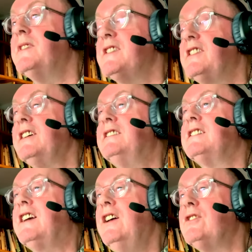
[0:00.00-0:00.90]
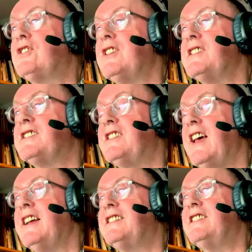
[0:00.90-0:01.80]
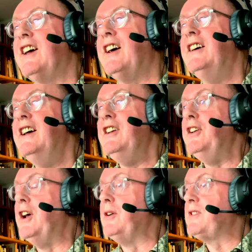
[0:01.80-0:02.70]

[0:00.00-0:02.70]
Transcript: certain cultures that, you know,